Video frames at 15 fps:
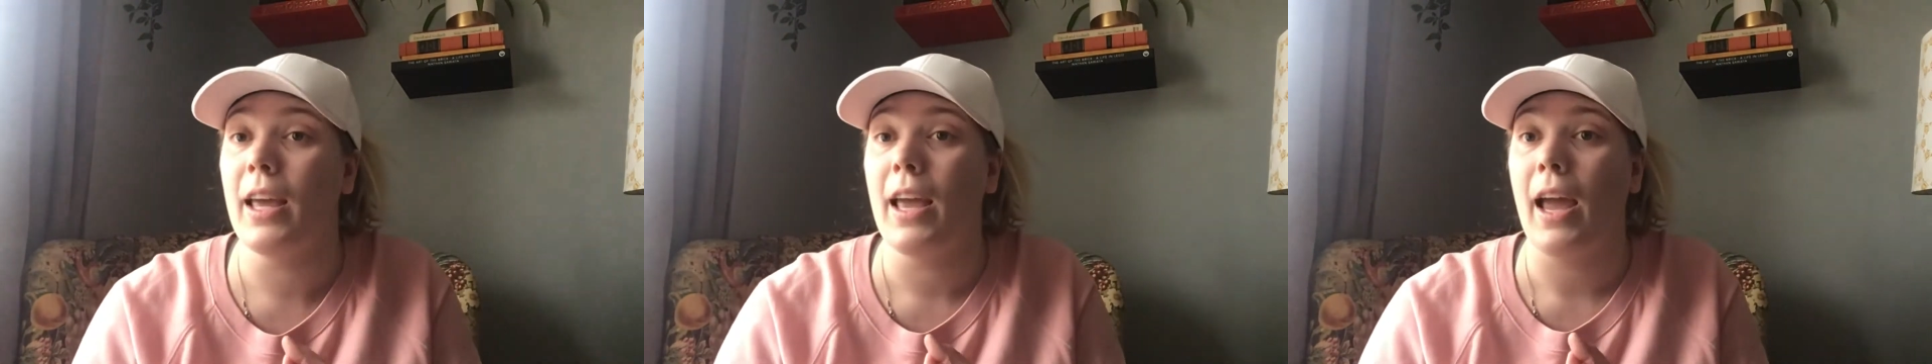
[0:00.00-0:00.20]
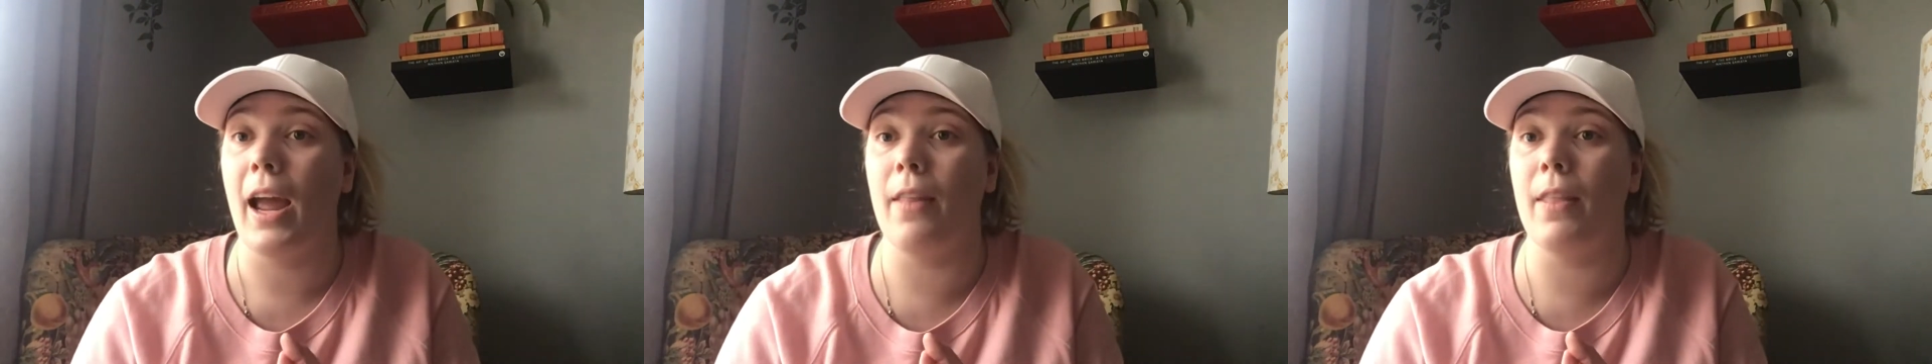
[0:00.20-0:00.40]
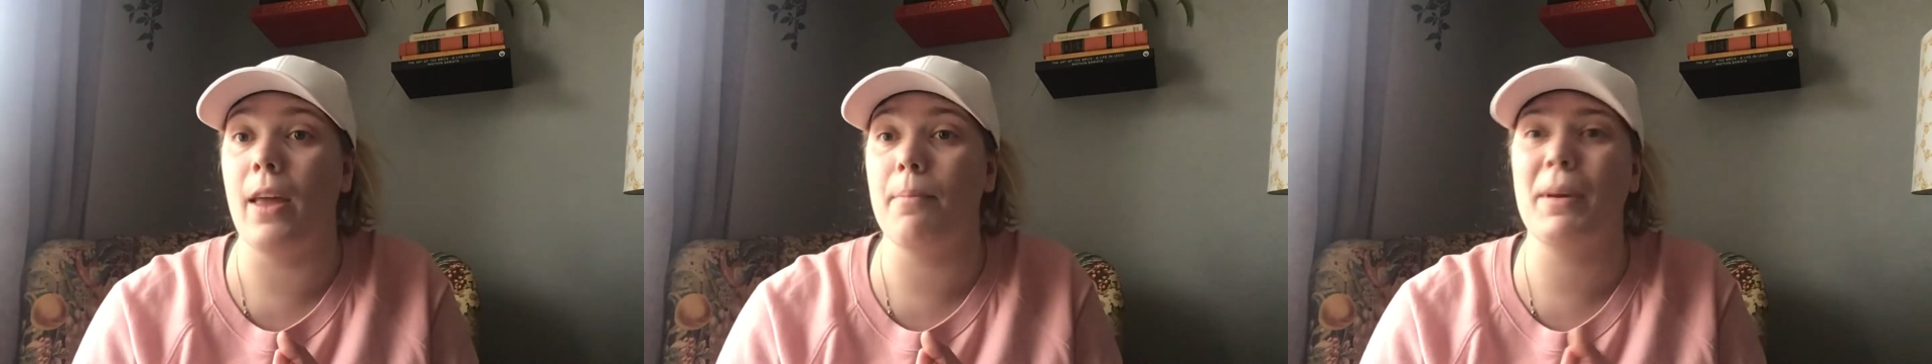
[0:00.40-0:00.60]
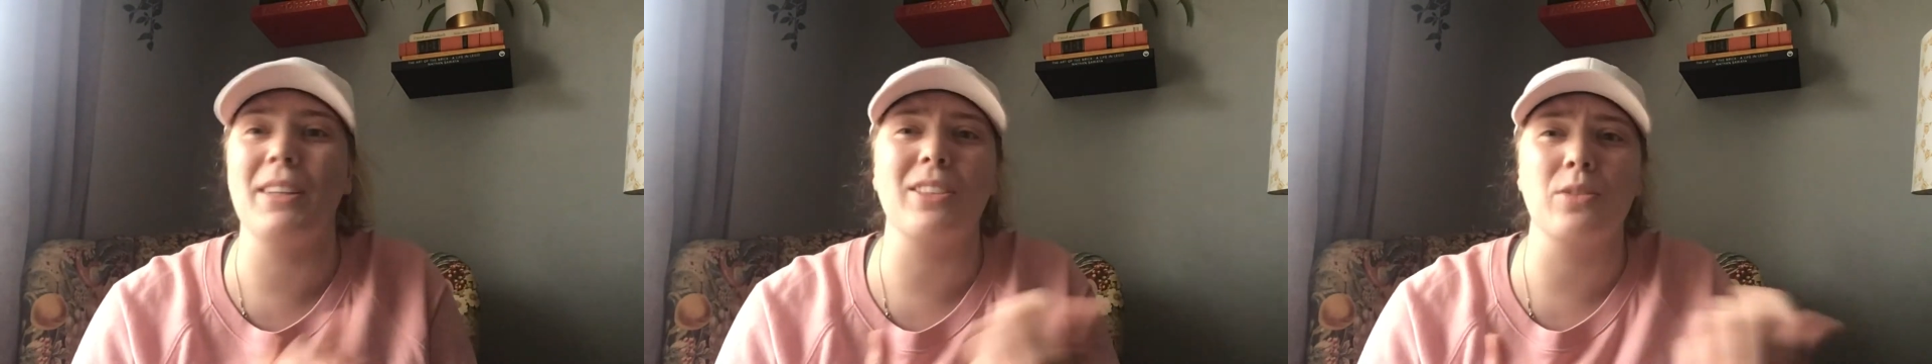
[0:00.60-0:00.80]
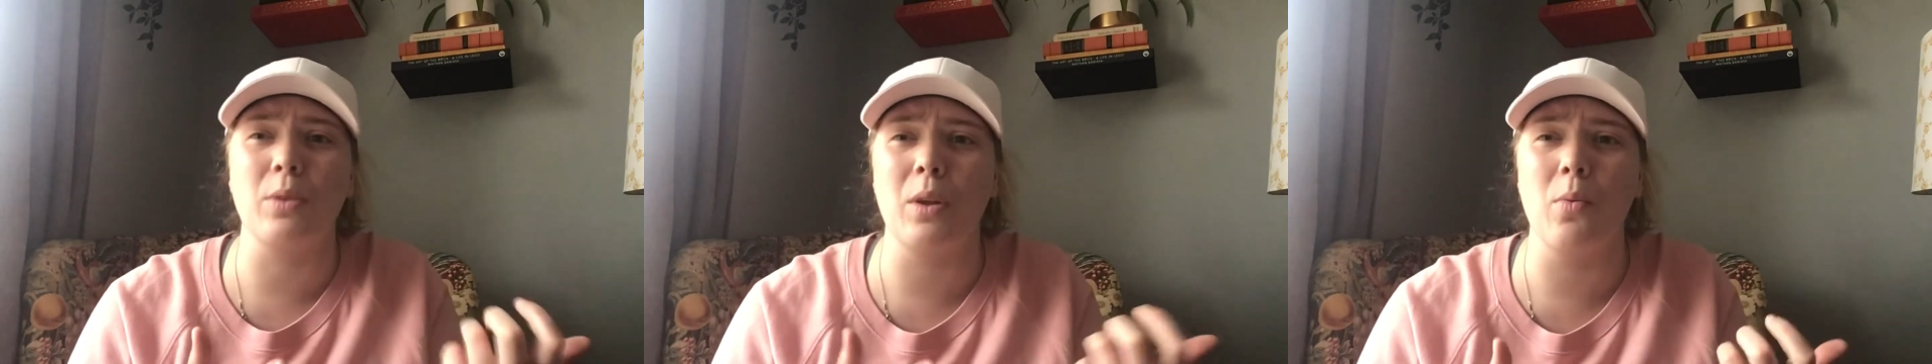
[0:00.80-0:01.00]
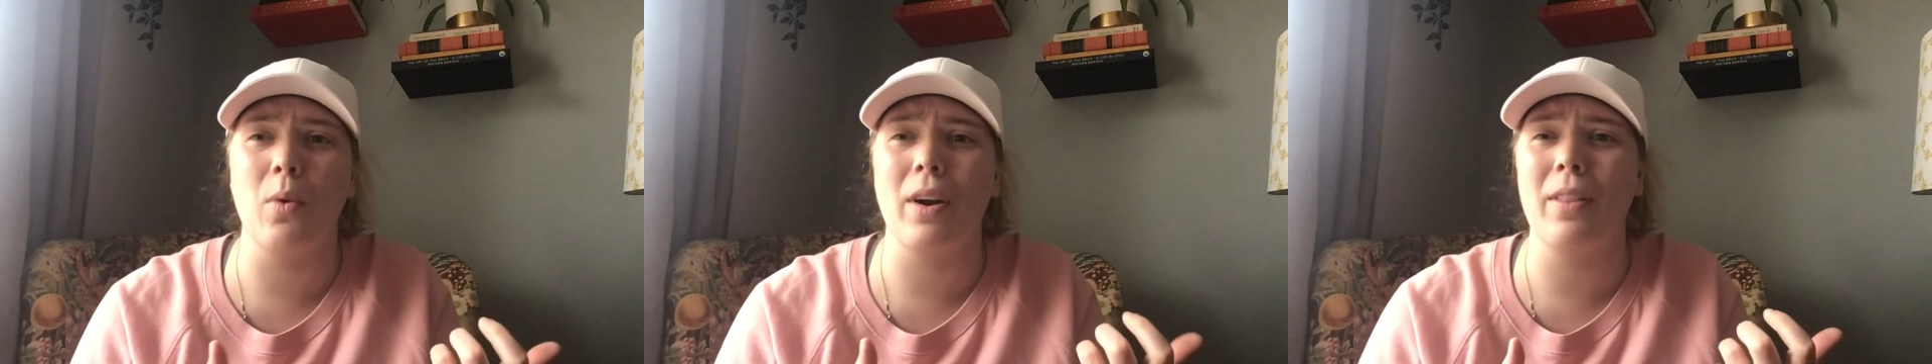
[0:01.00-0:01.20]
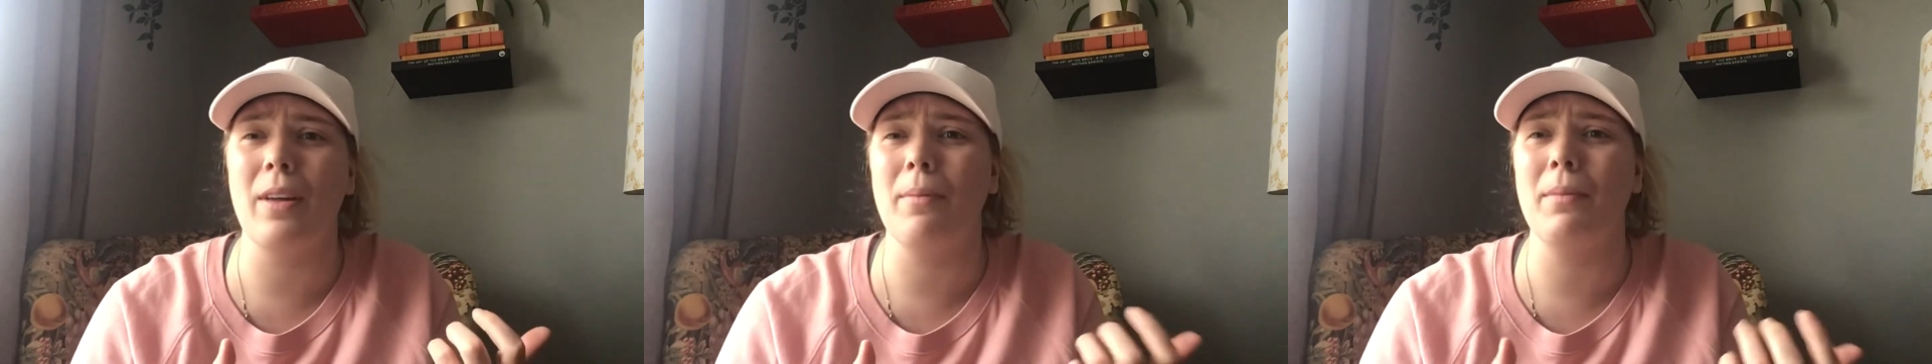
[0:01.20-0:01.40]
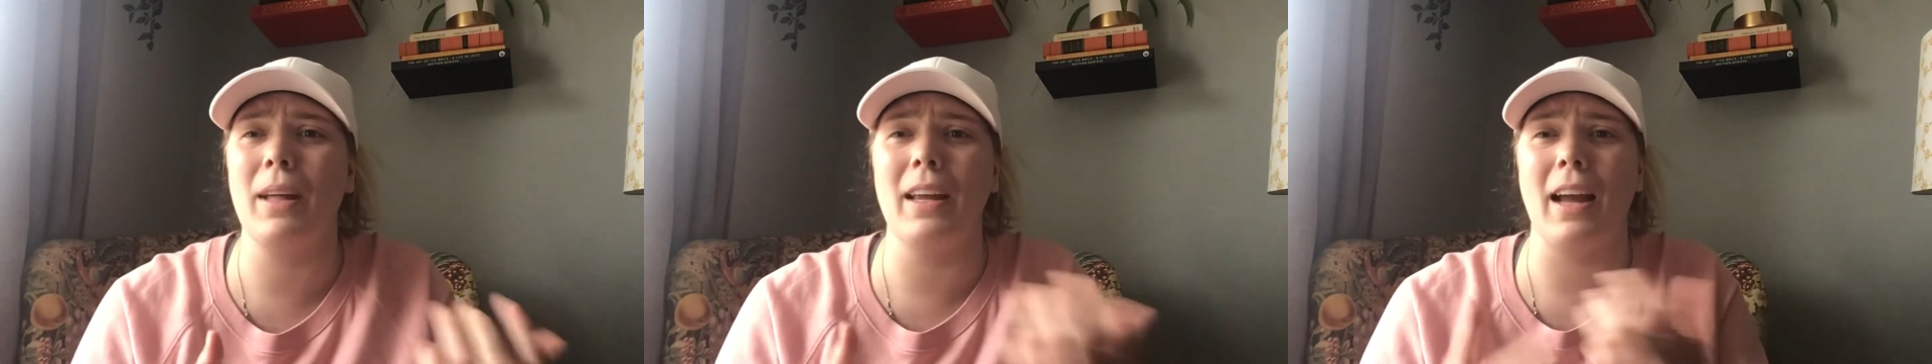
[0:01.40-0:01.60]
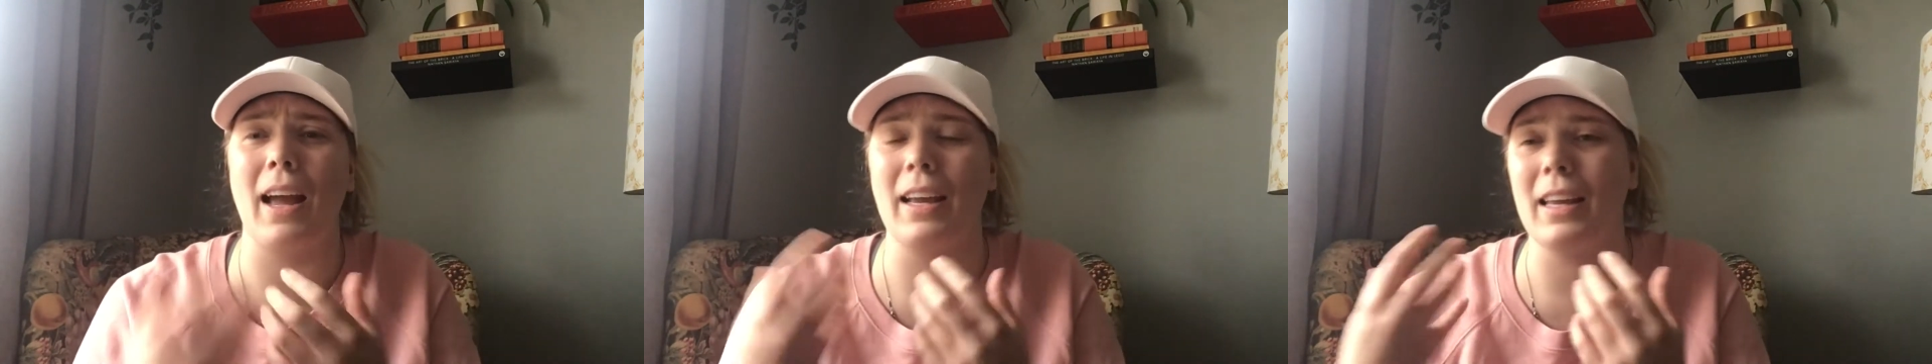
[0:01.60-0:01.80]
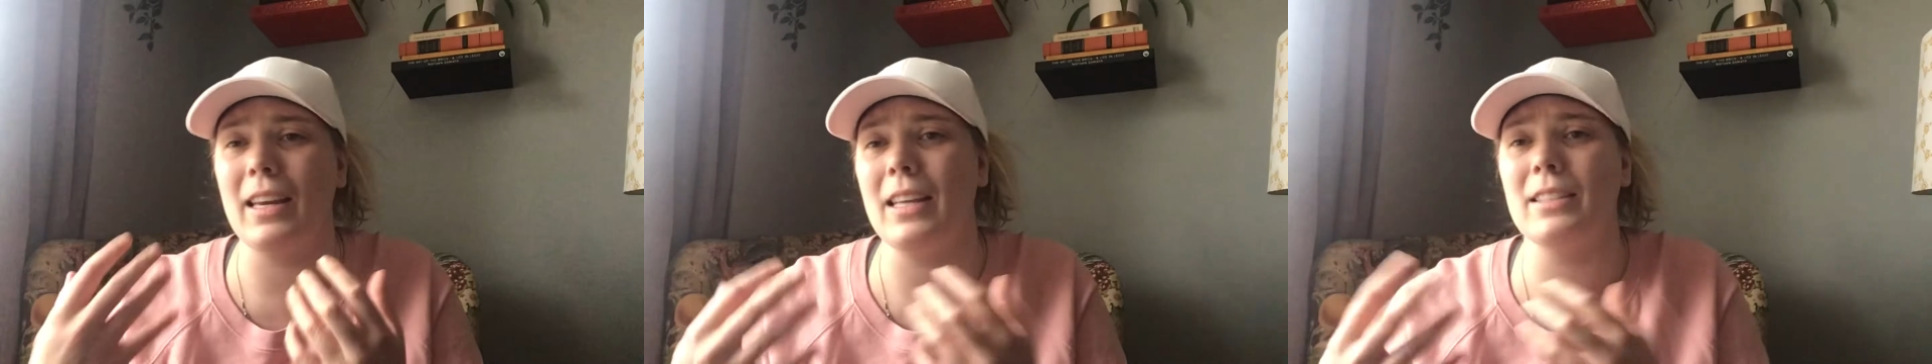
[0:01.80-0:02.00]
And then because it's only one of them, like I
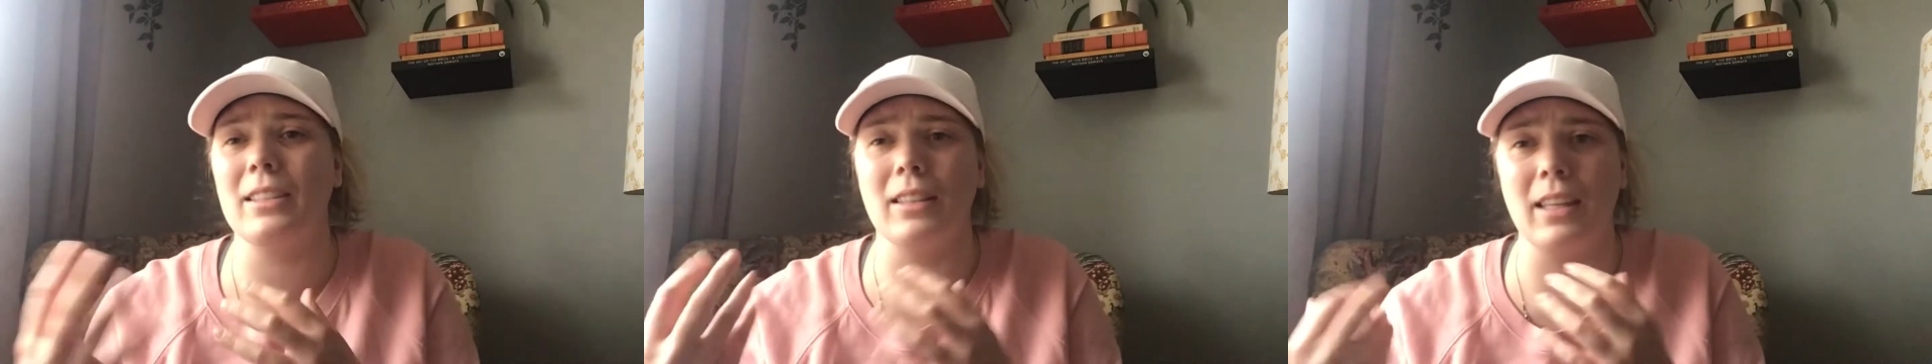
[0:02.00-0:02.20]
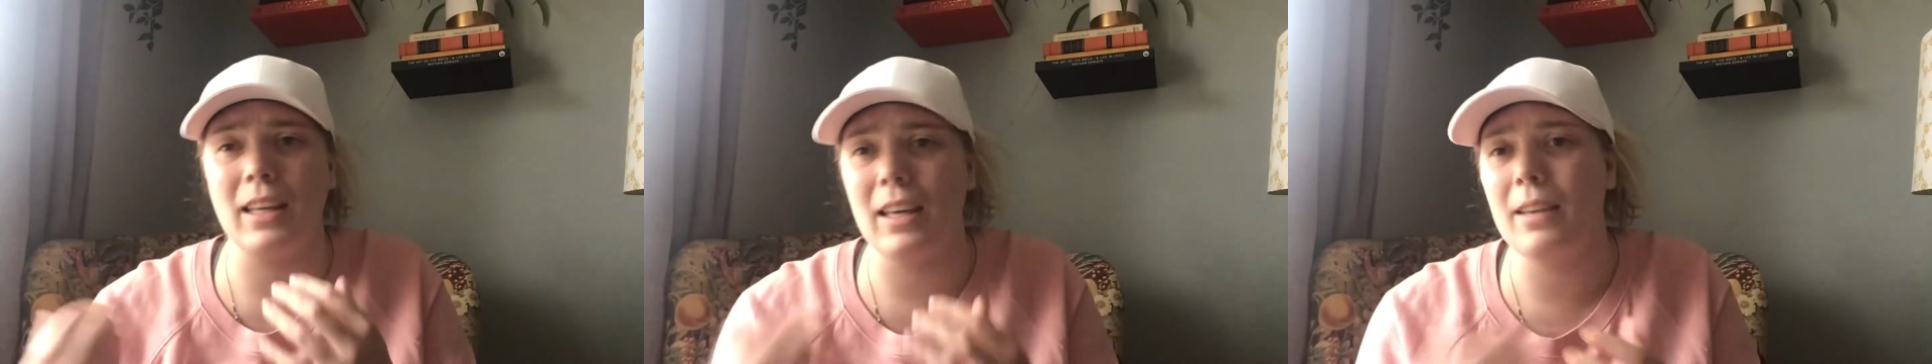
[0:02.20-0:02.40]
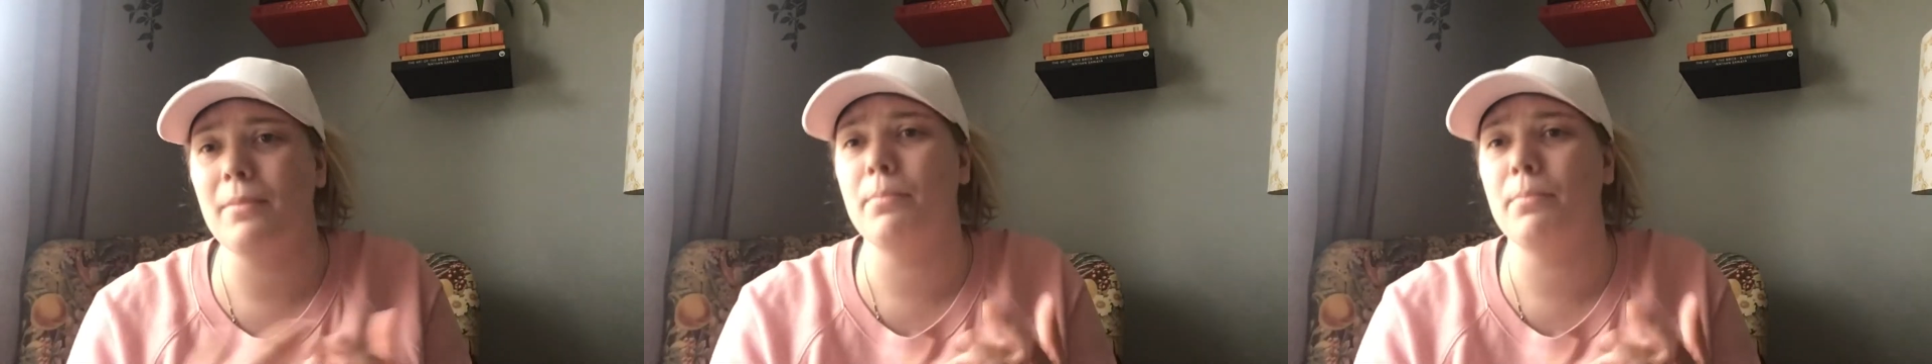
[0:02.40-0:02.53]
can easily